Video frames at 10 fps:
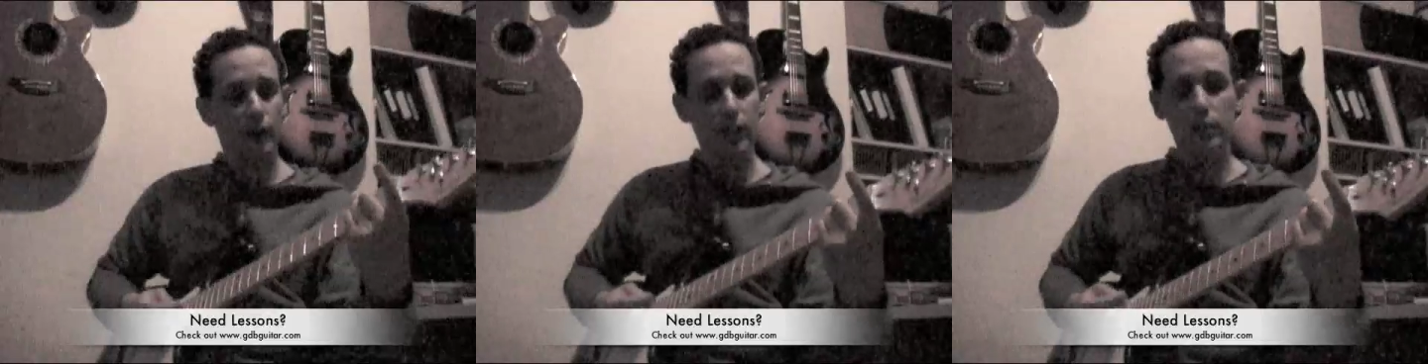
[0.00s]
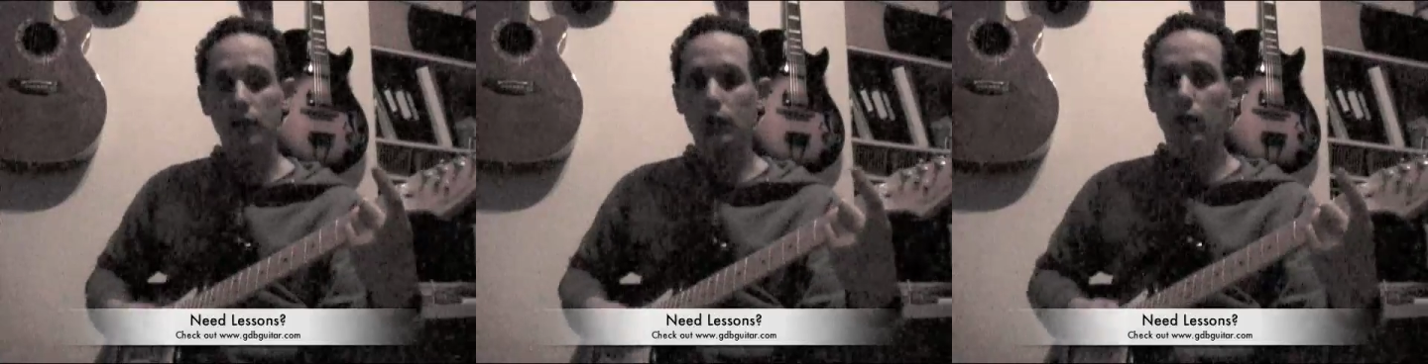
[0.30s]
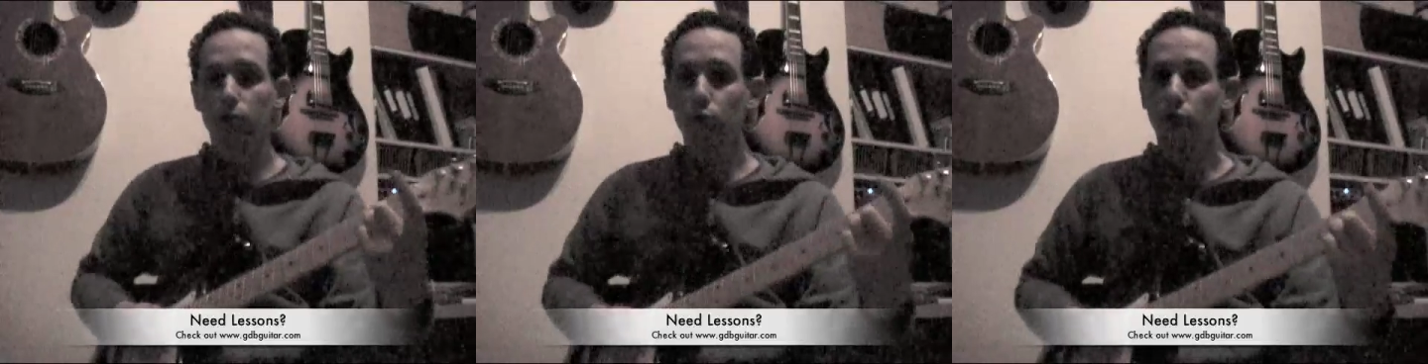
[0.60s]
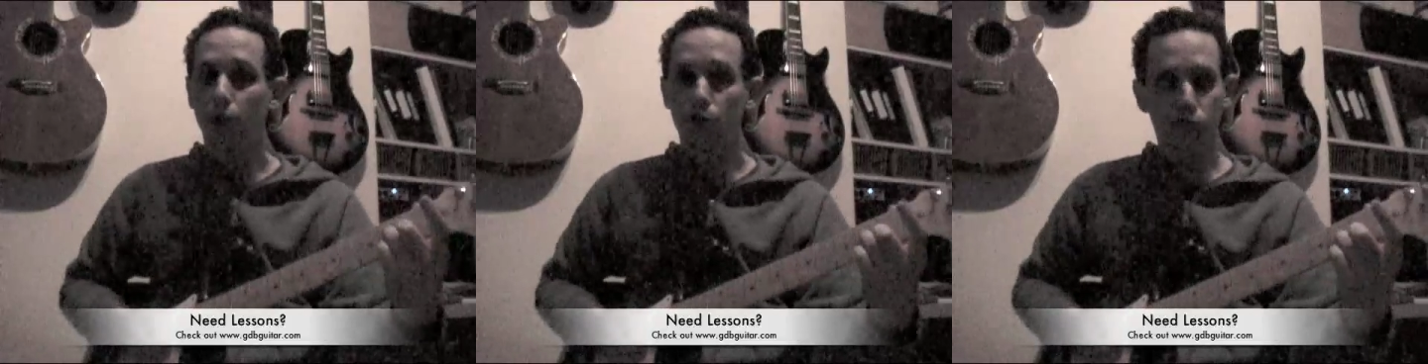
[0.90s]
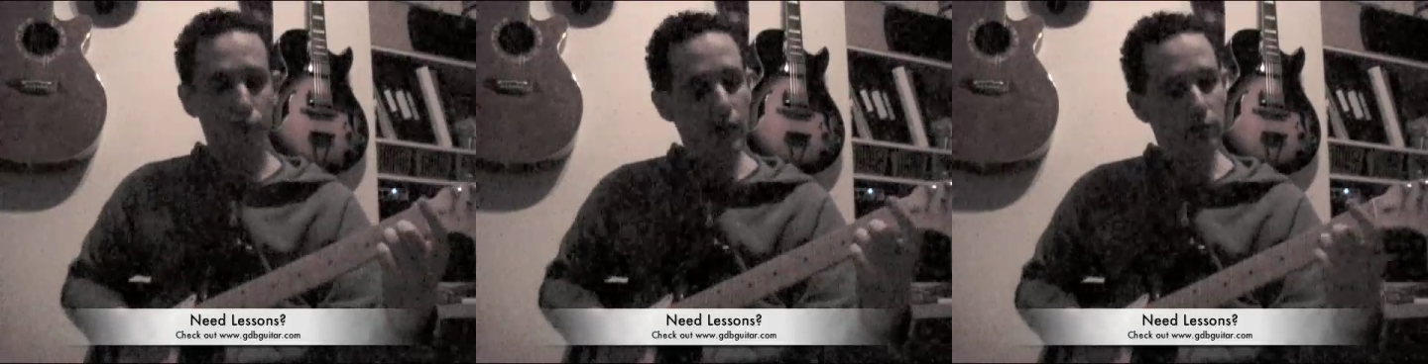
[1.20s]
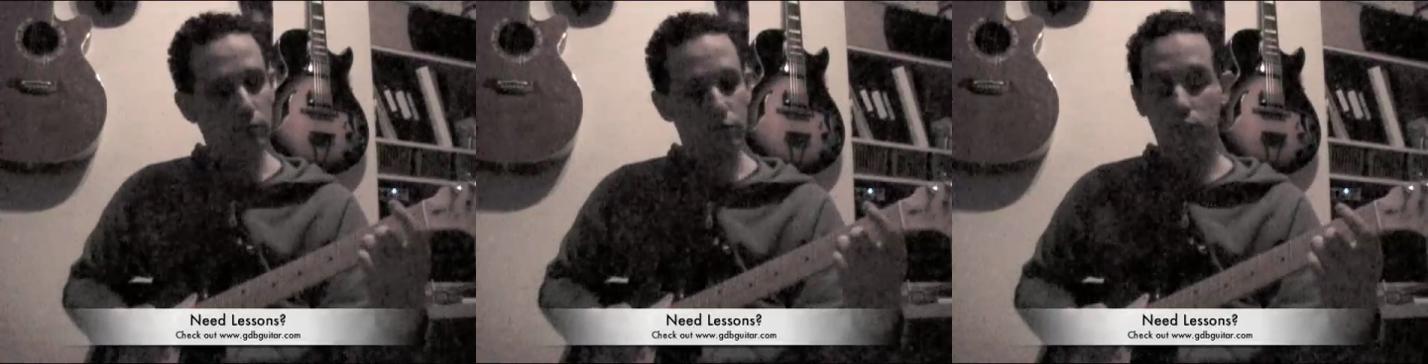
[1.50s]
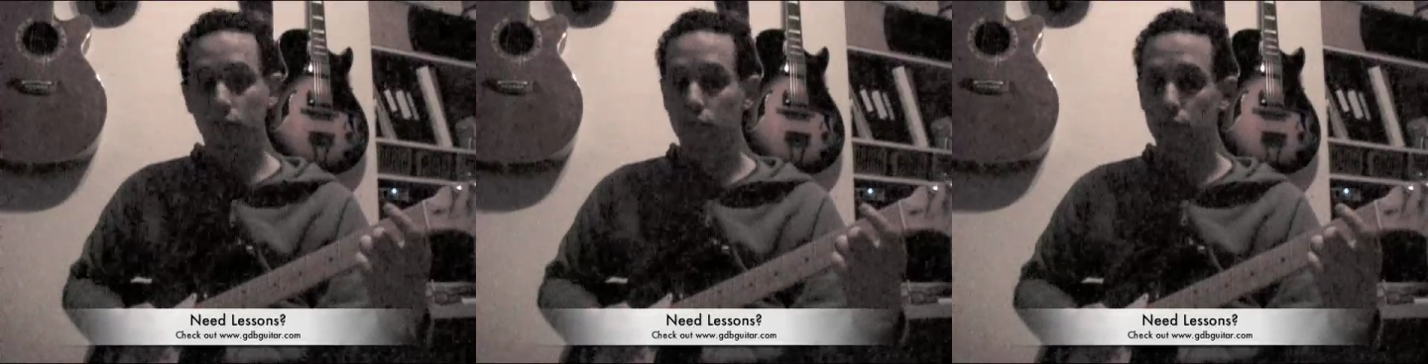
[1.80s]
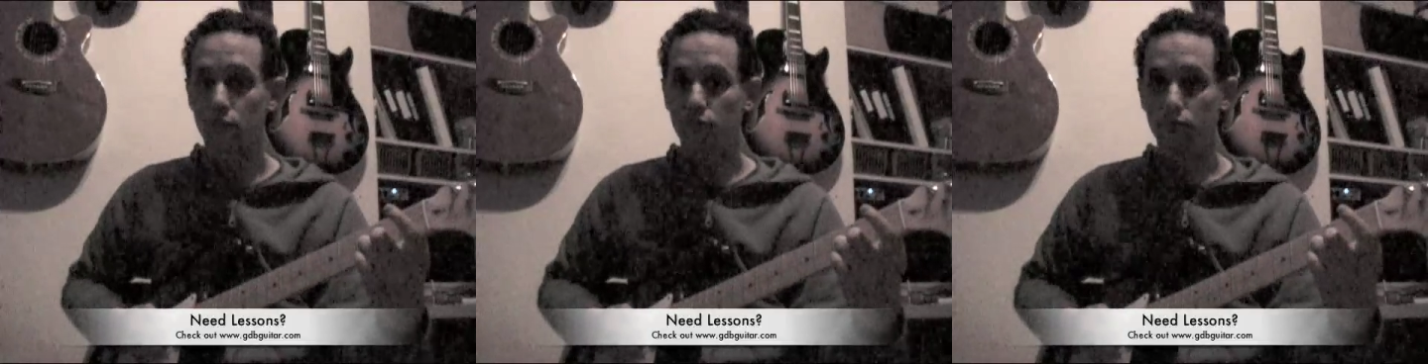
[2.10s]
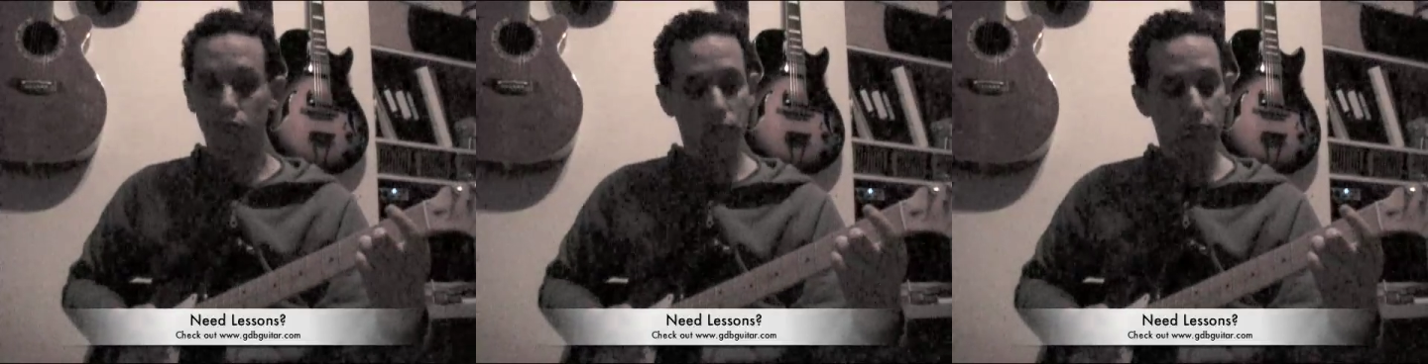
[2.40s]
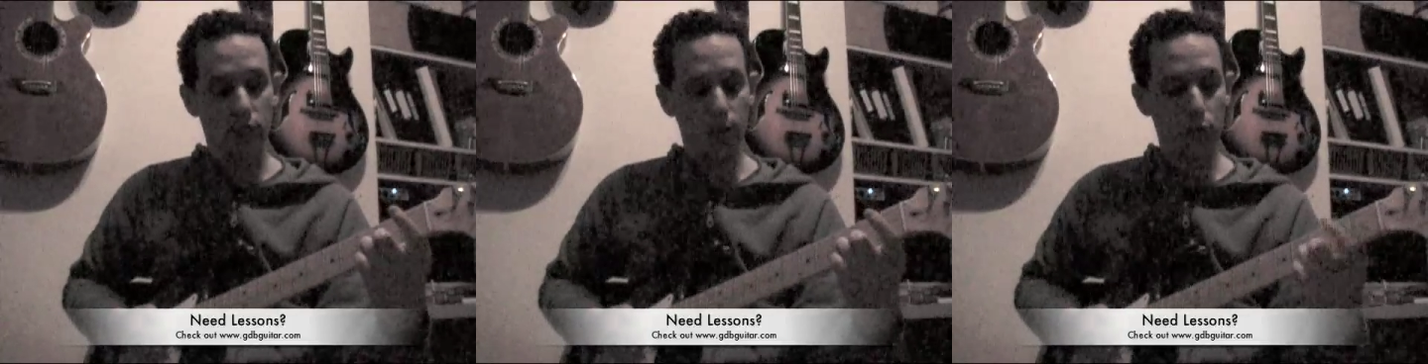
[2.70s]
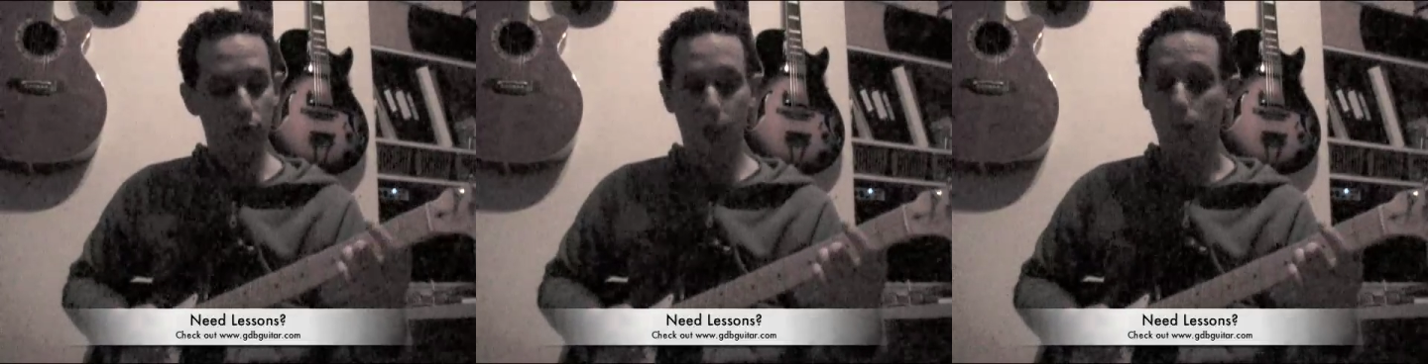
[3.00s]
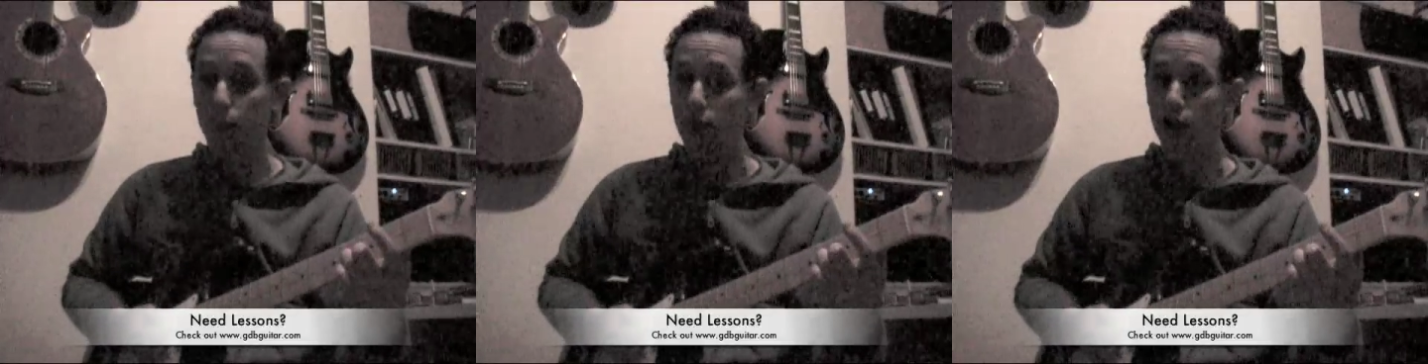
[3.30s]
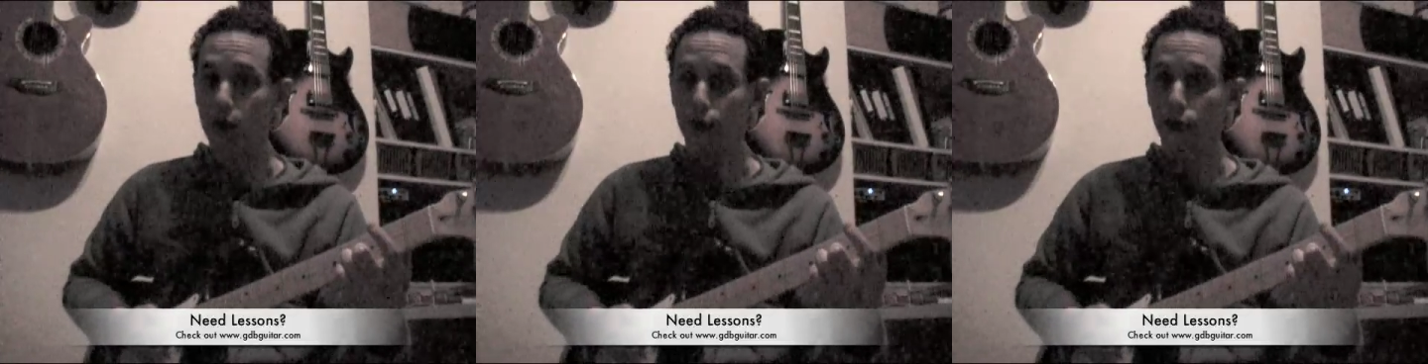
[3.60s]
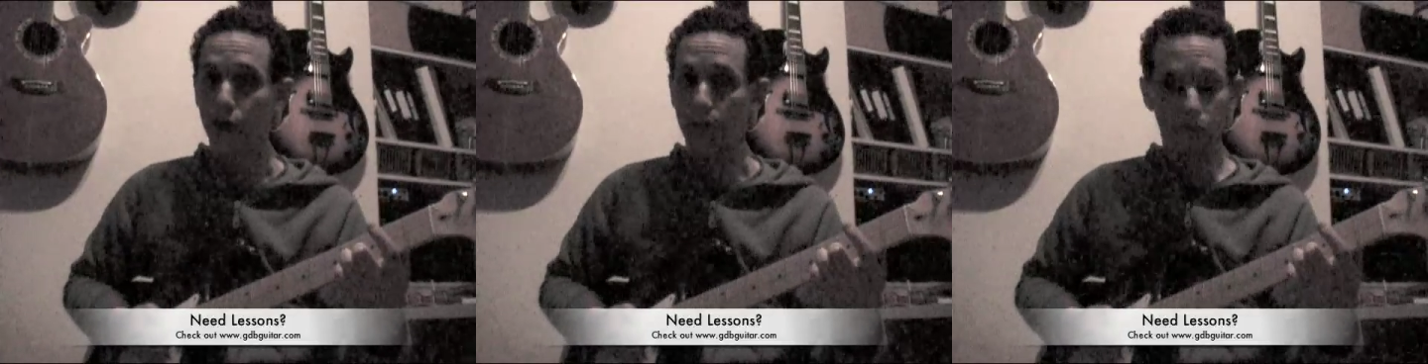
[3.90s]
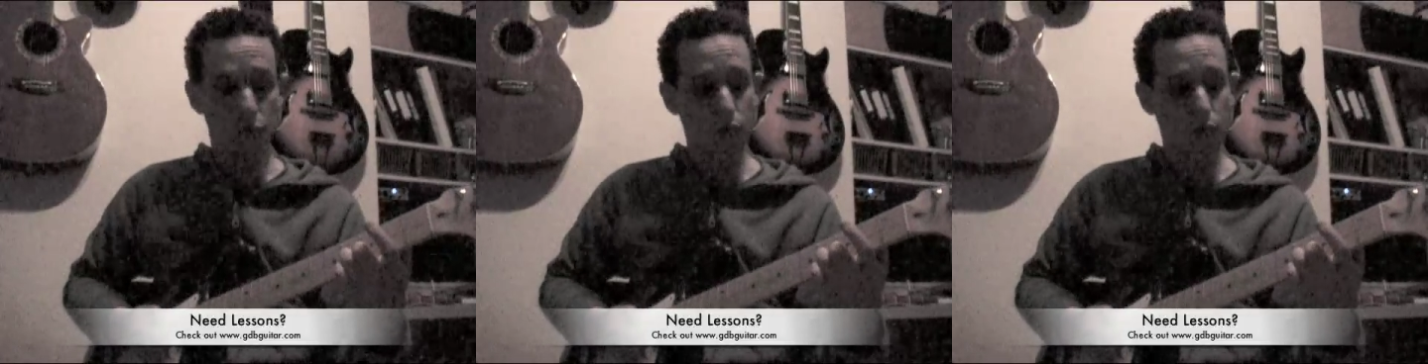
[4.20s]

Okay, move it up a fret and move it up another fret.